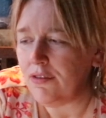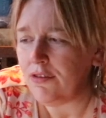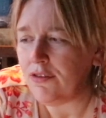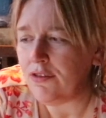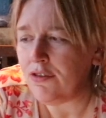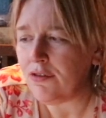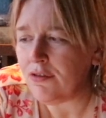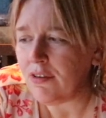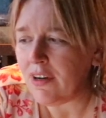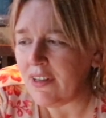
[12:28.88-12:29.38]

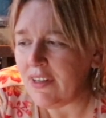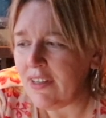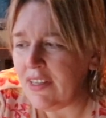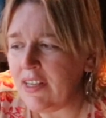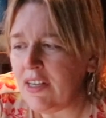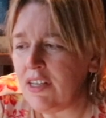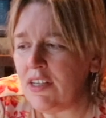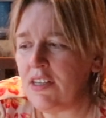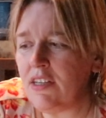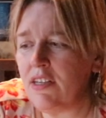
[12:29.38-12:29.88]

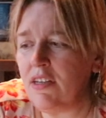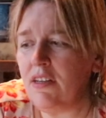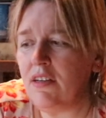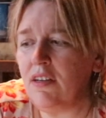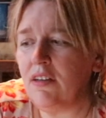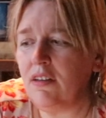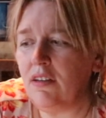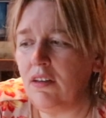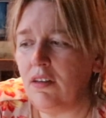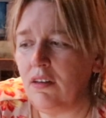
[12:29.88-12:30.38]

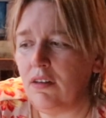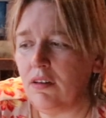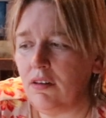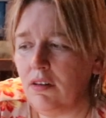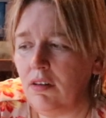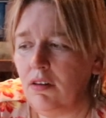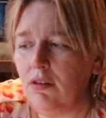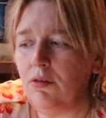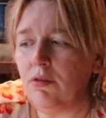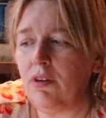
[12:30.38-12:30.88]
traditional
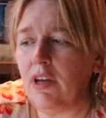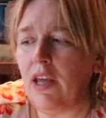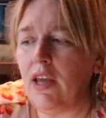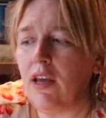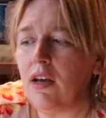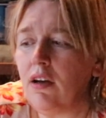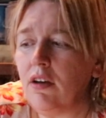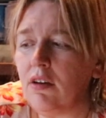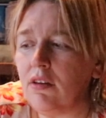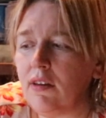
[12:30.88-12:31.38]

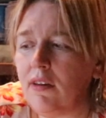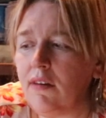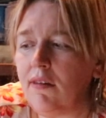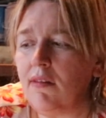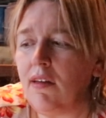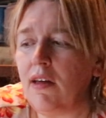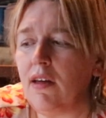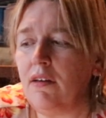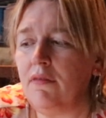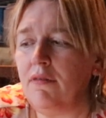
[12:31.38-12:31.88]
looking,
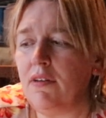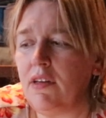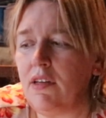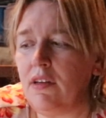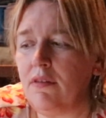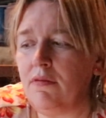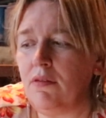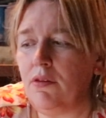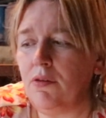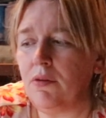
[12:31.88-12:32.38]

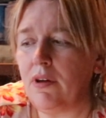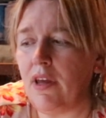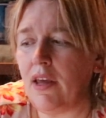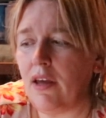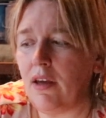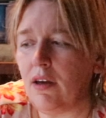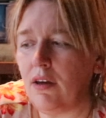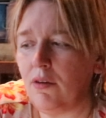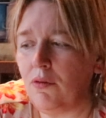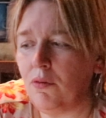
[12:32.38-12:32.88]
conservative
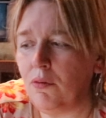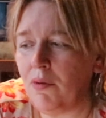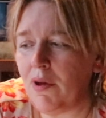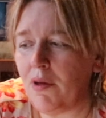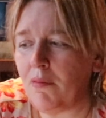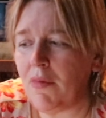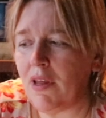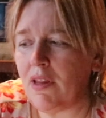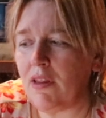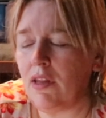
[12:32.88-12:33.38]
looking
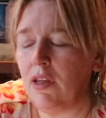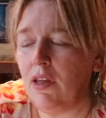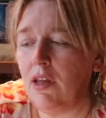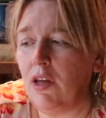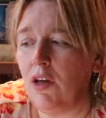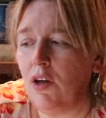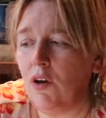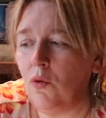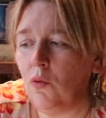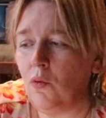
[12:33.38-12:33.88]
women,
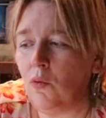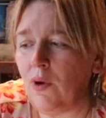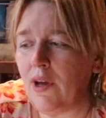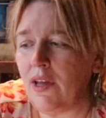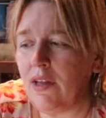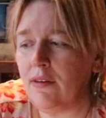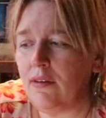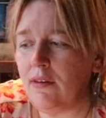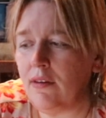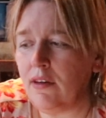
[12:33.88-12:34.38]

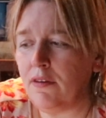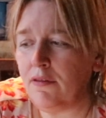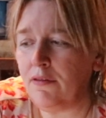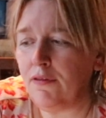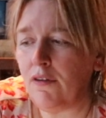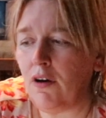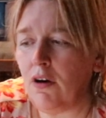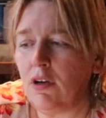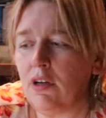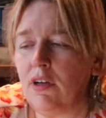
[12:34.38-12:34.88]
with the
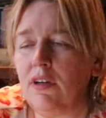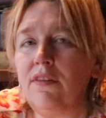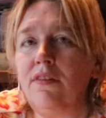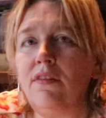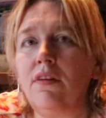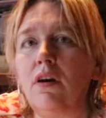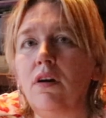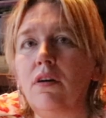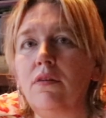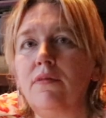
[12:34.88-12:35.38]

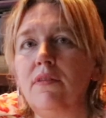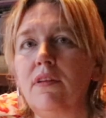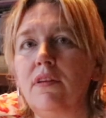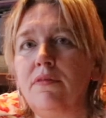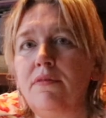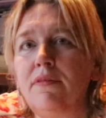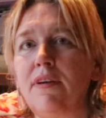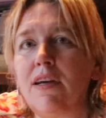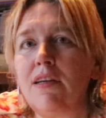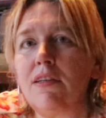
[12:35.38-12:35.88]
focus of the
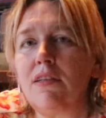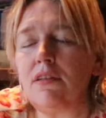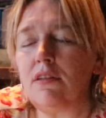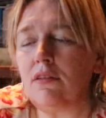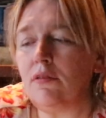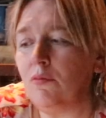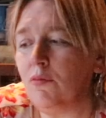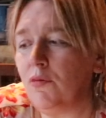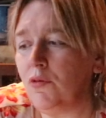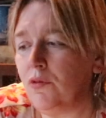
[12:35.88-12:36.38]

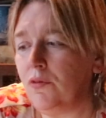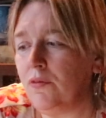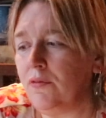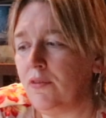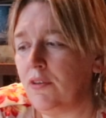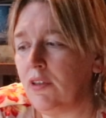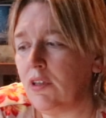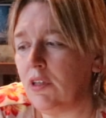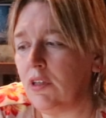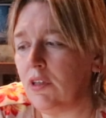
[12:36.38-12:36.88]
fashion
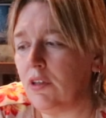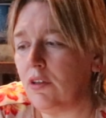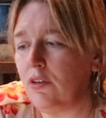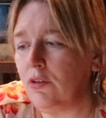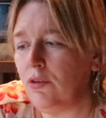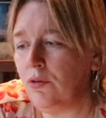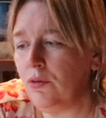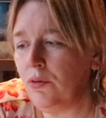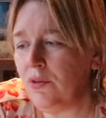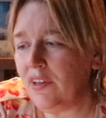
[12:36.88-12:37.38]
moved to
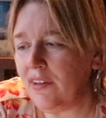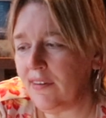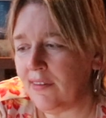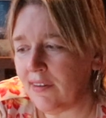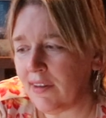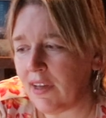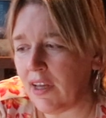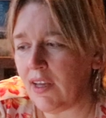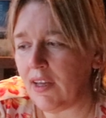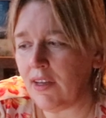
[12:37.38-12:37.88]
the
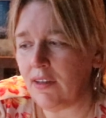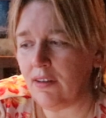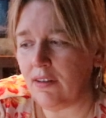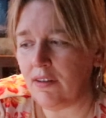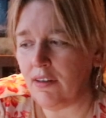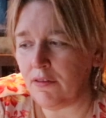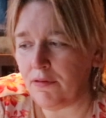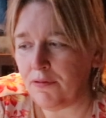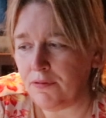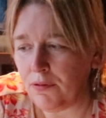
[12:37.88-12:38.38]
skirt,
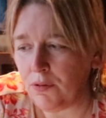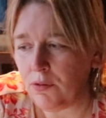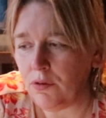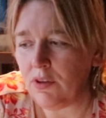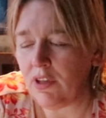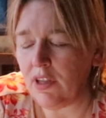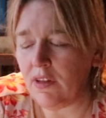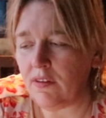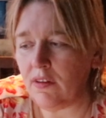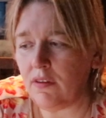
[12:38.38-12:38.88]
the
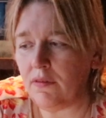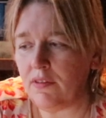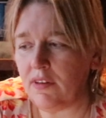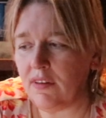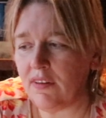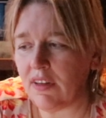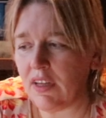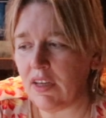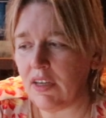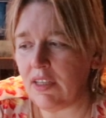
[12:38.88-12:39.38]
fullness of
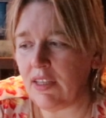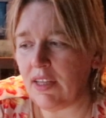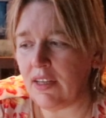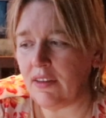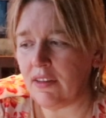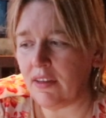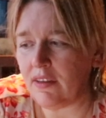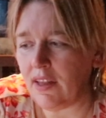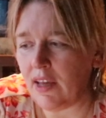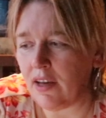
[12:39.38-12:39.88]
the skirt
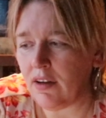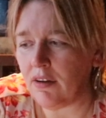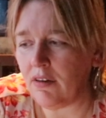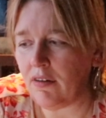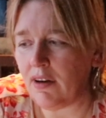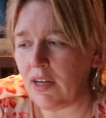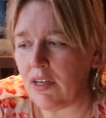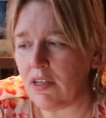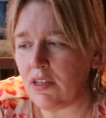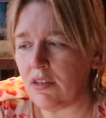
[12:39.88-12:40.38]
and the
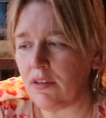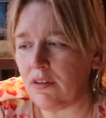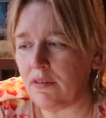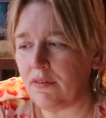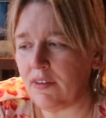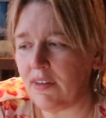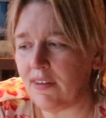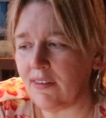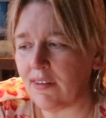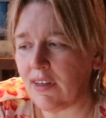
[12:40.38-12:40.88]
decoration
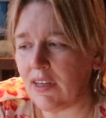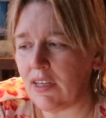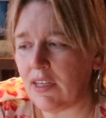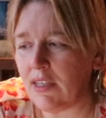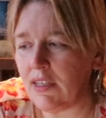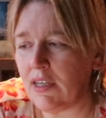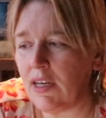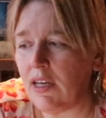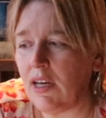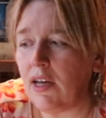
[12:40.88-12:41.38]
of the
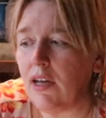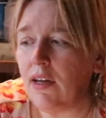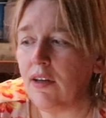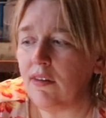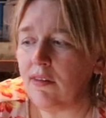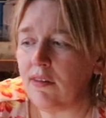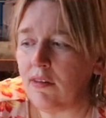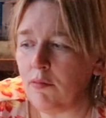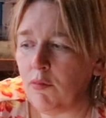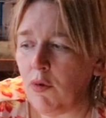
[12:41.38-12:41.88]
skirt,
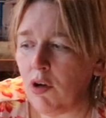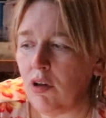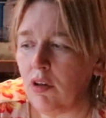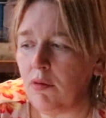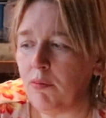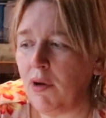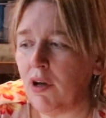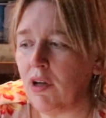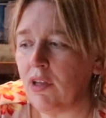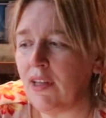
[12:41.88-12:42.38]

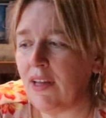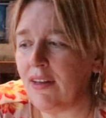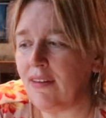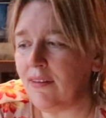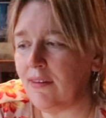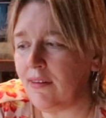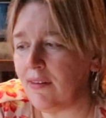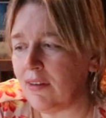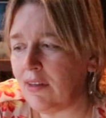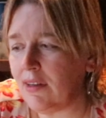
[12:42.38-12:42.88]
small
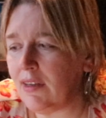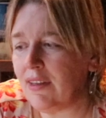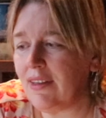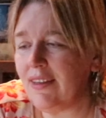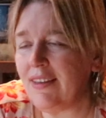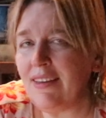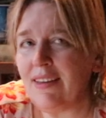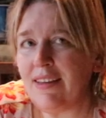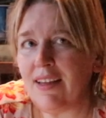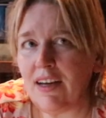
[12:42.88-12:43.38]
bonnets,
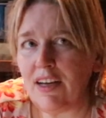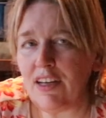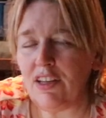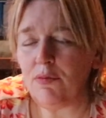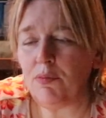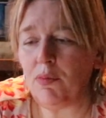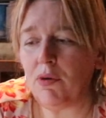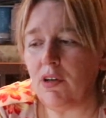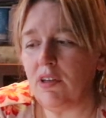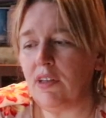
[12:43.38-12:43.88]

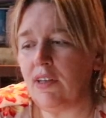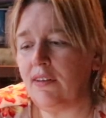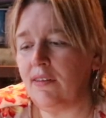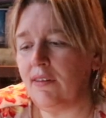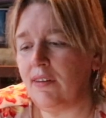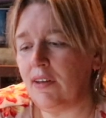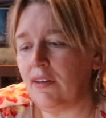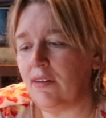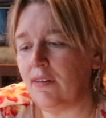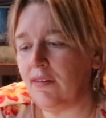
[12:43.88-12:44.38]
tight
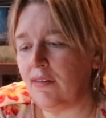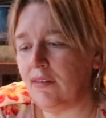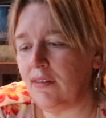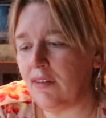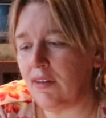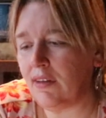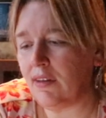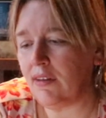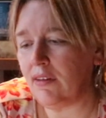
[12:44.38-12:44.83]
bodices,